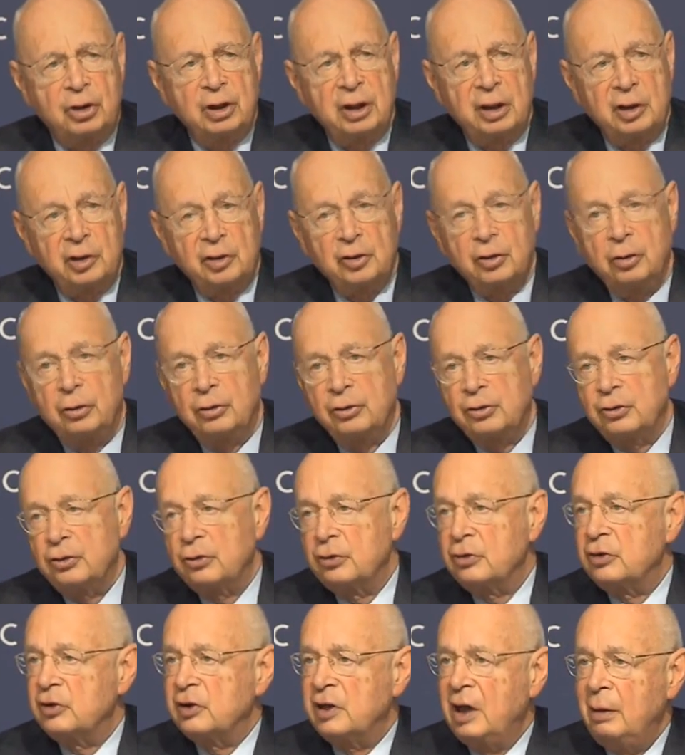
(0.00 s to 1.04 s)
bring
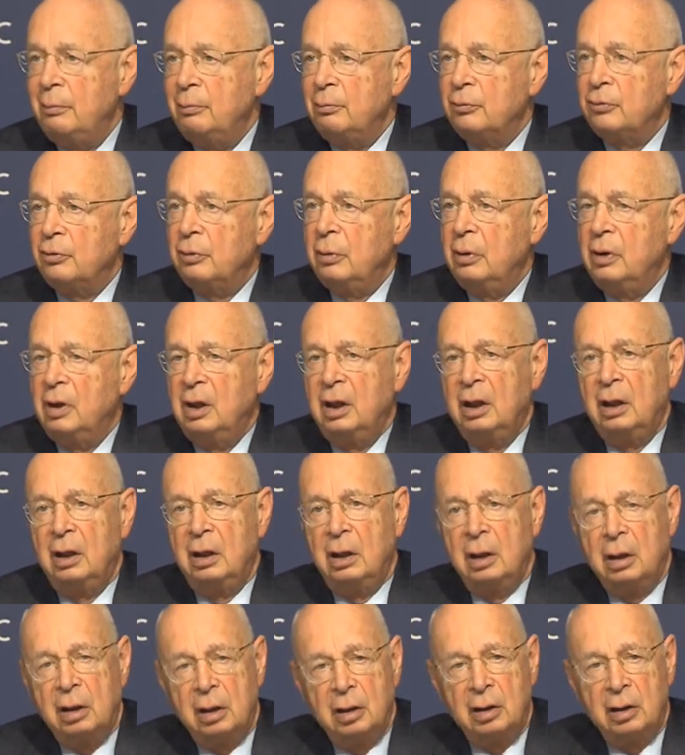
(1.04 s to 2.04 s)
those to America,